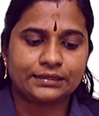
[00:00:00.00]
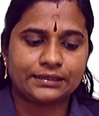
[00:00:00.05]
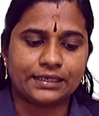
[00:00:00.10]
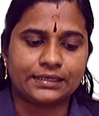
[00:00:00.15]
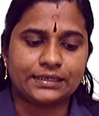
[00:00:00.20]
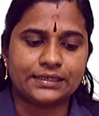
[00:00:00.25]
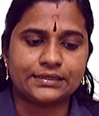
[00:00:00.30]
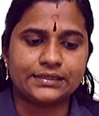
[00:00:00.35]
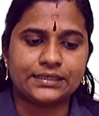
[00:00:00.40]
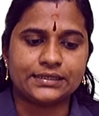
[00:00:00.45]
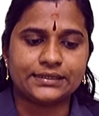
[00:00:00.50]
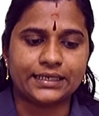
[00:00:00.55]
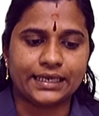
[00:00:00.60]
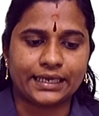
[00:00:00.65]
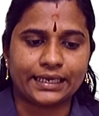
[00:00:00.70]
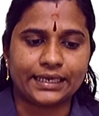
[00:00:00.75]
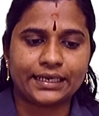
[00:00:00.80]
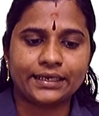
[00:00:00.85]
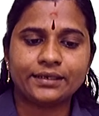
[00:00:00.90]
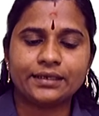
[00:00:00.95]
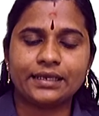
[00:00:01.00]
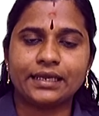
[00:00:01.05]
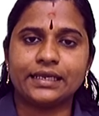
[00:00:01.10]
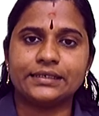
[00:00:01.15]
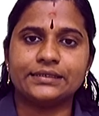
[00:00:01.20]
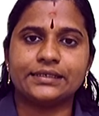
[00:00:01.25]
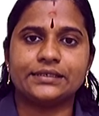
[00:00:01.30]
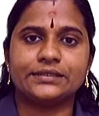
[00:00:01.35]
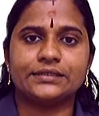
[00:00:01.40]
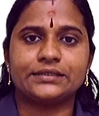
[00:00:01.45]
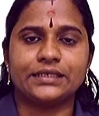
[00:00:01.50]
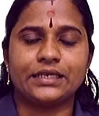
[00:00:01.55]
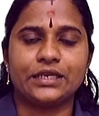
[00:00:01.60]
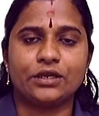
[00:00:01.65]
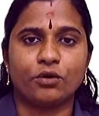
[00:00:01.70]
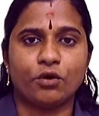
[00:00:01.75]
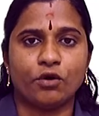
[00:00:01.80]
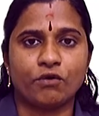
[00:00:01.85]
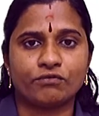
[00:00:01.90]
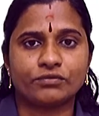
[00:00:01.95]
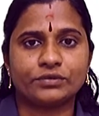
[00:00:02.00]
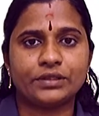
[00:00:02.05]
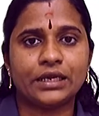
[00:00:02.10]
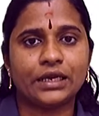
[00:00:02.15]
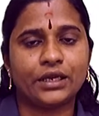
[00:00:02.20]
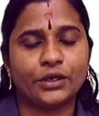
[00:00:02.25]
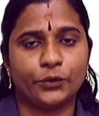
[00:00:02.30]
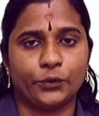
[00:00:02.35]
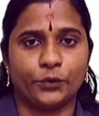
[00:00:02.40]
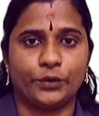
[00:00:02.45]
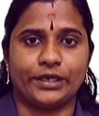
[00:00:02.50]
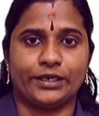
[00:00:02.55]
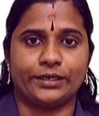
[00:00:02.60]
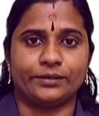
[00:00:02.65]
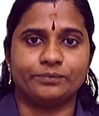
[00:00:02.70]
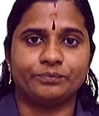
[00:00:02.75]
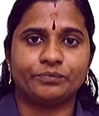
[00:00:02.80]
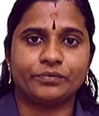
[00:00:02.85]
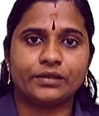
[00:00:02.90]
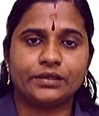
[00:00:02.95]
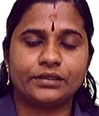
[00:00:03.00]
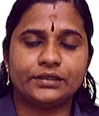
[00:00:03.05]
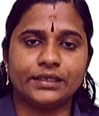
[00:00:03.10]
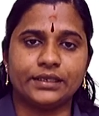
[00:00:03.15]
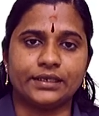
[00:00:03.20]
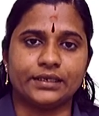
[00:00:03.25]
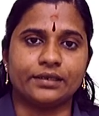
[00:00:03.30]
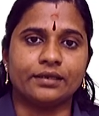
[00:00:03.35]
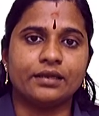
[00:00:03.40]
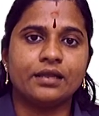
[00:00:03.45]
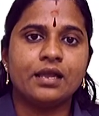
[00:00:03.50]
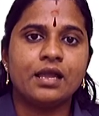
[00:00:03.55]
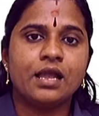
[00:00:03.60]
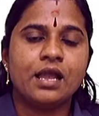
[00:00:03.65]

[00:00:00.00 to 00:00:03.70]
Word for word: That is the second agency of the UN. Then,